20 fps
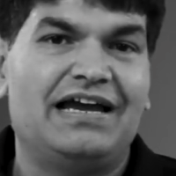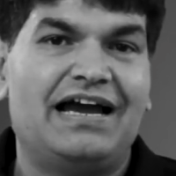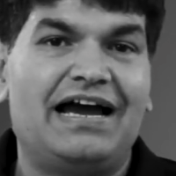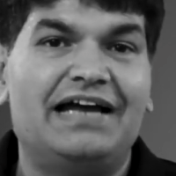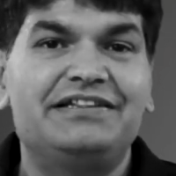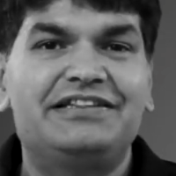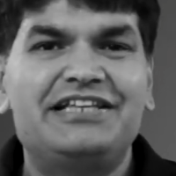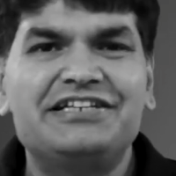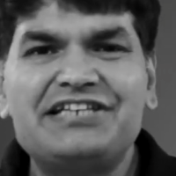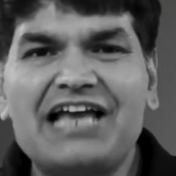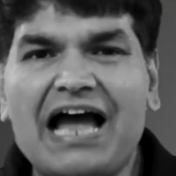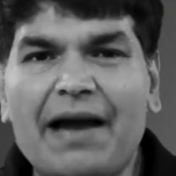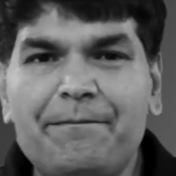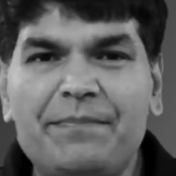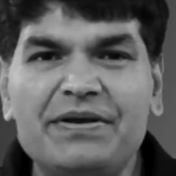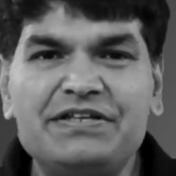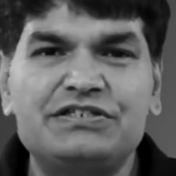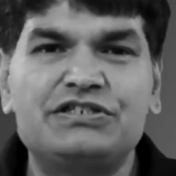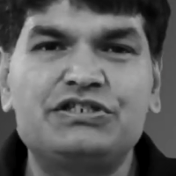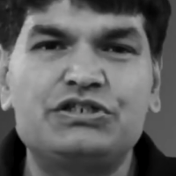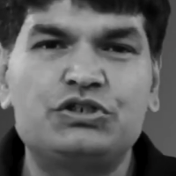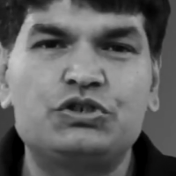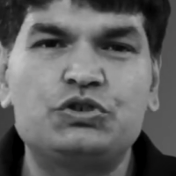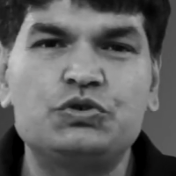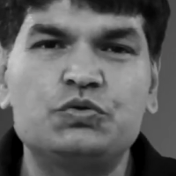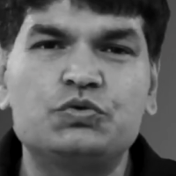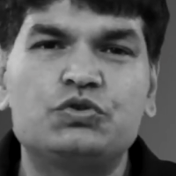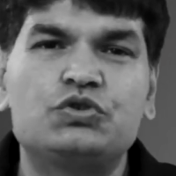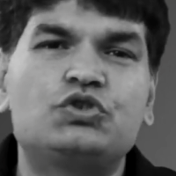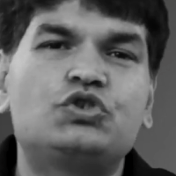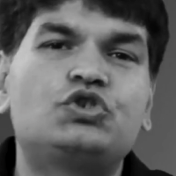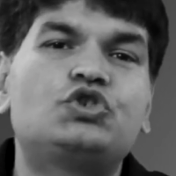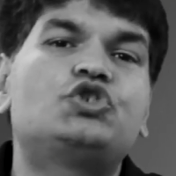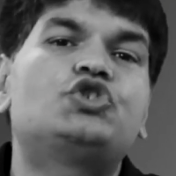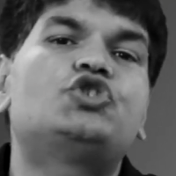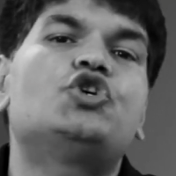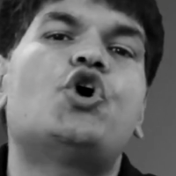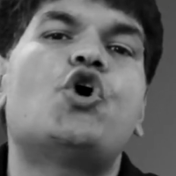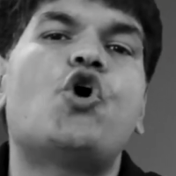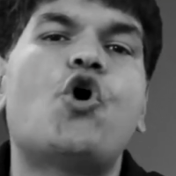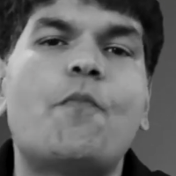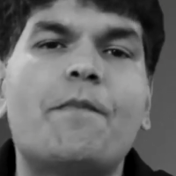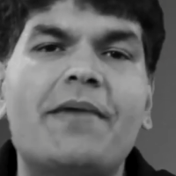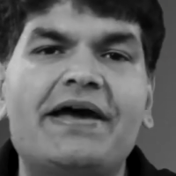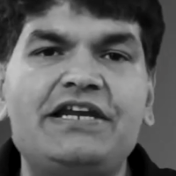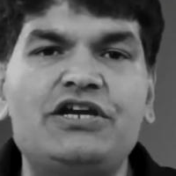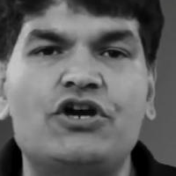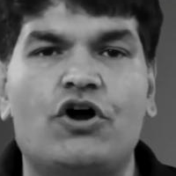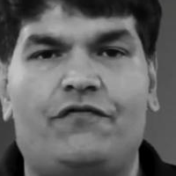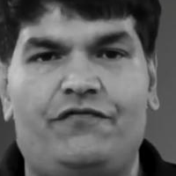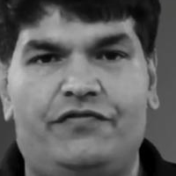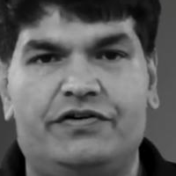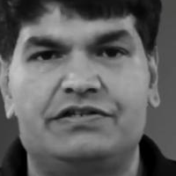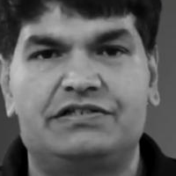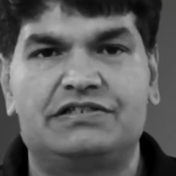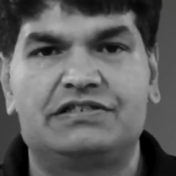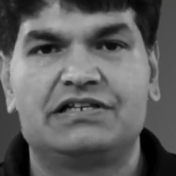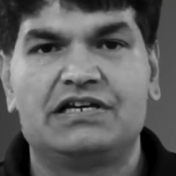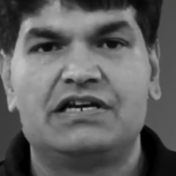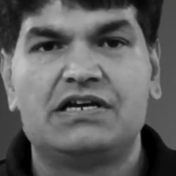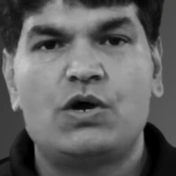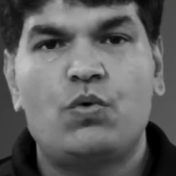And this happens to so many of us.